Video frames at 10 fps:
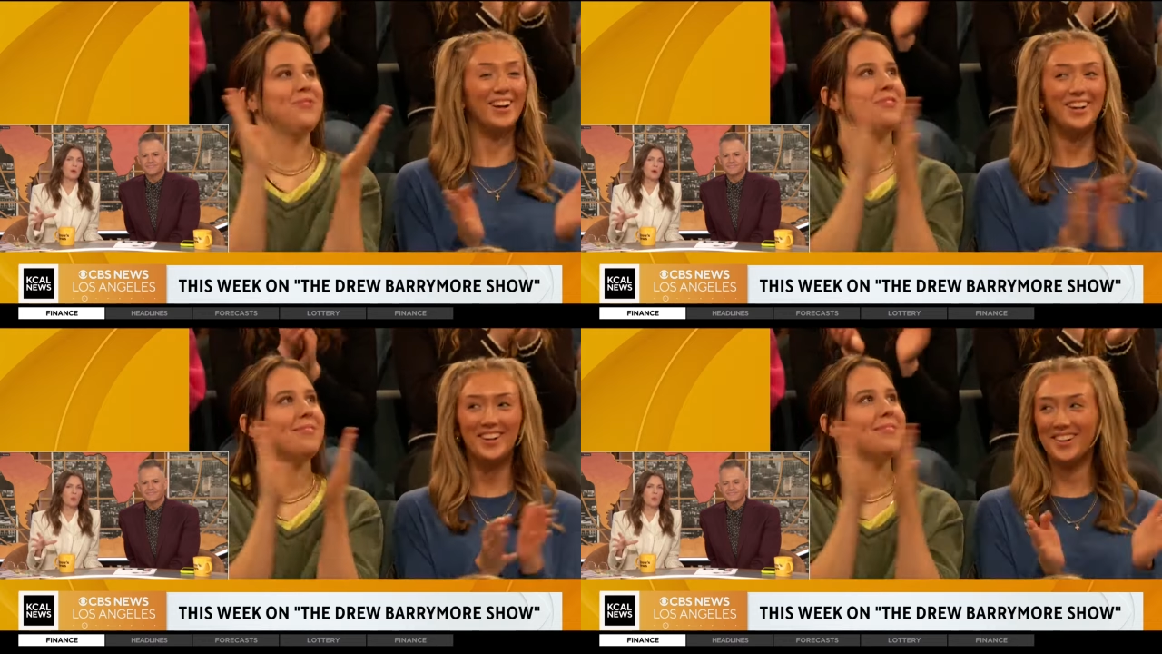
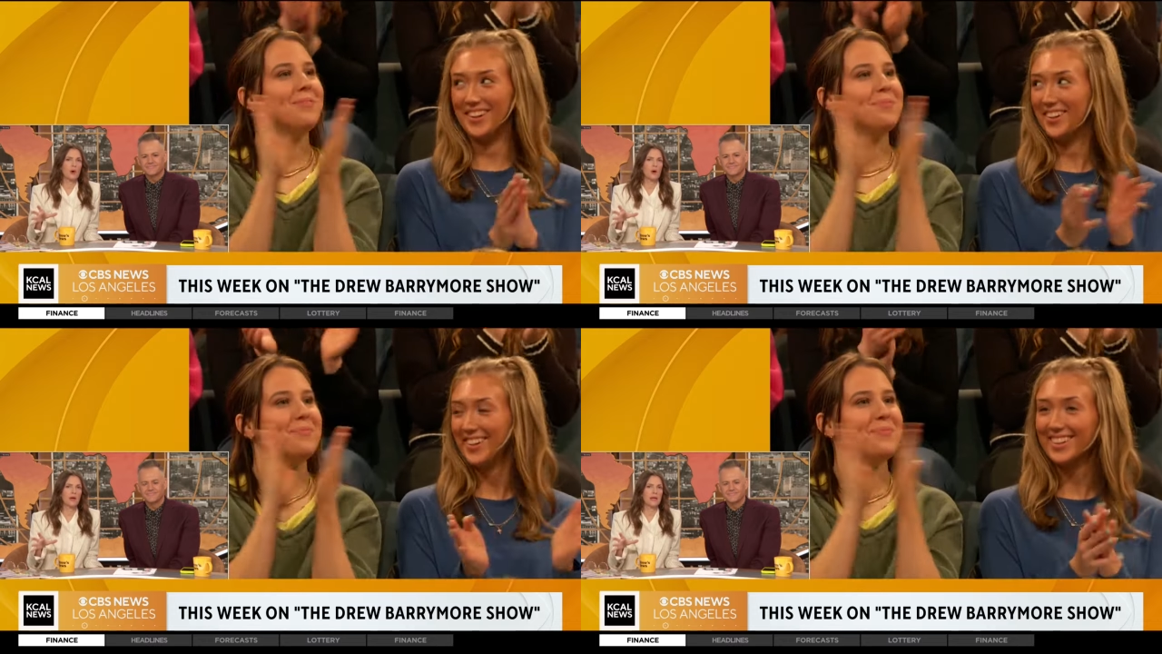Speaker 1: her
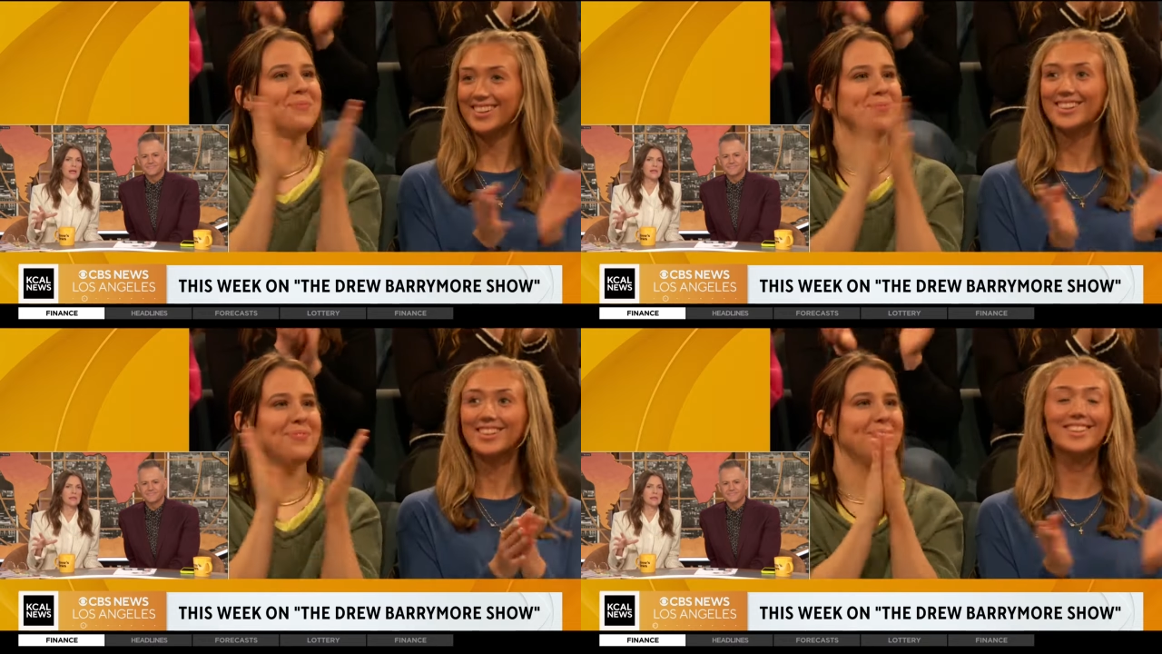work
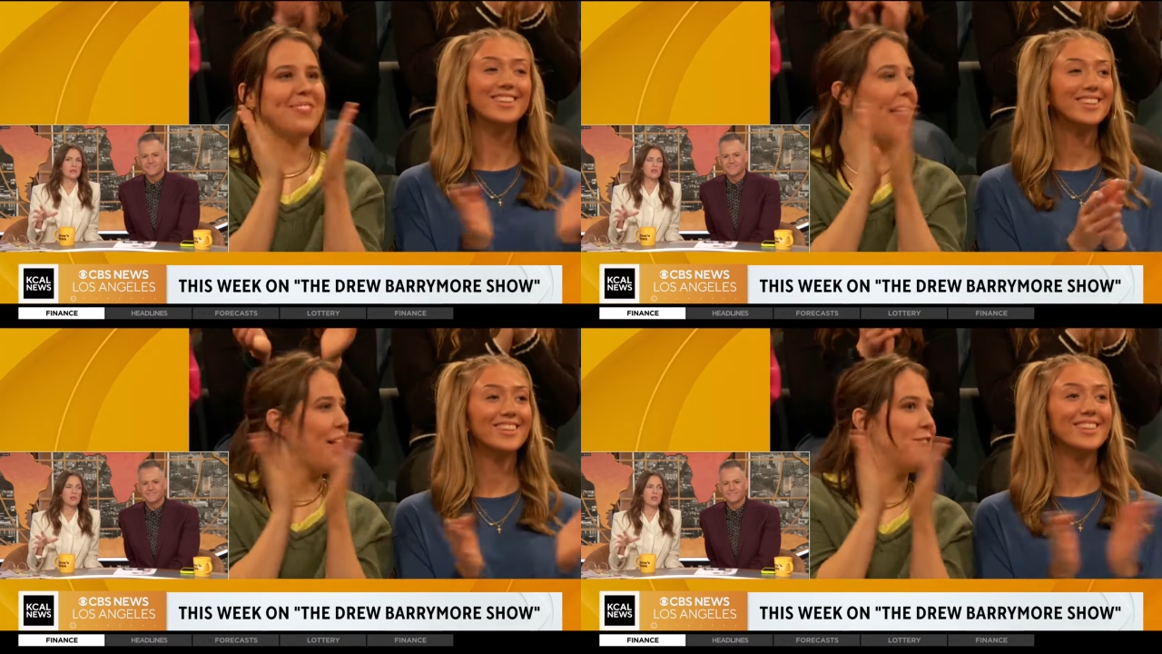is
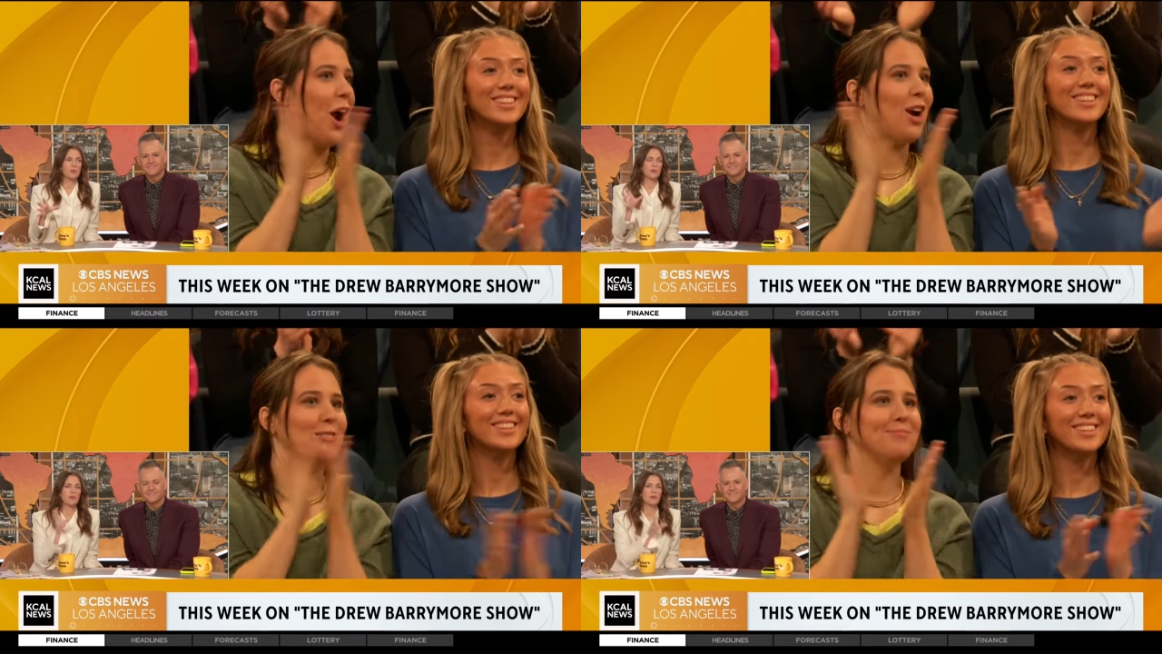she
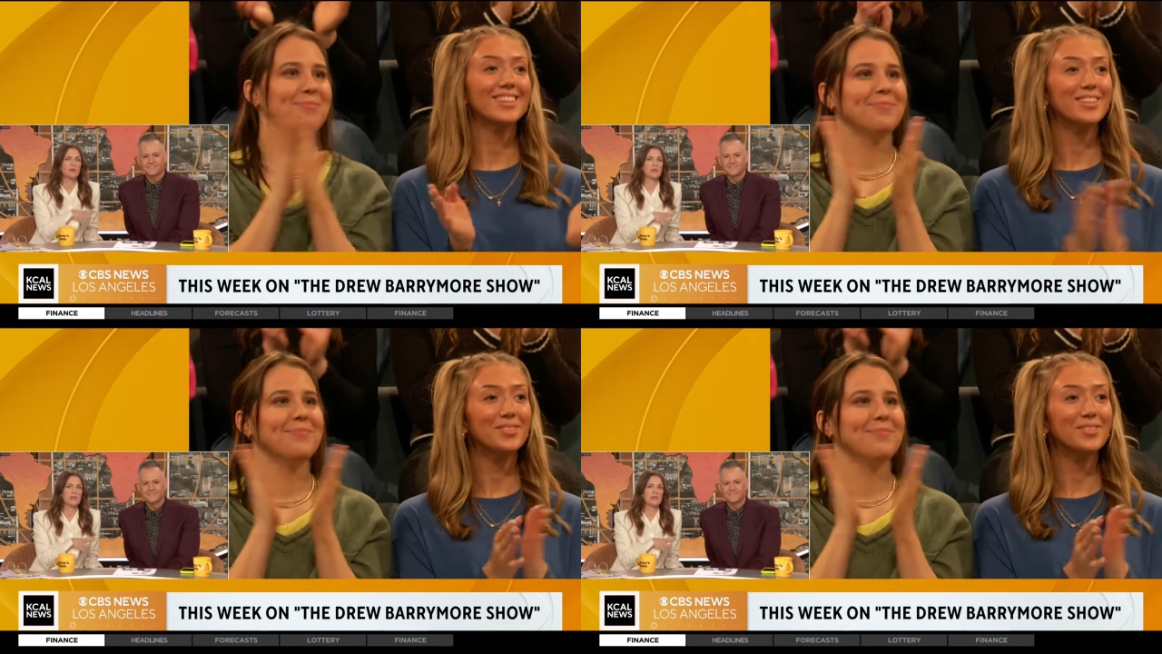produced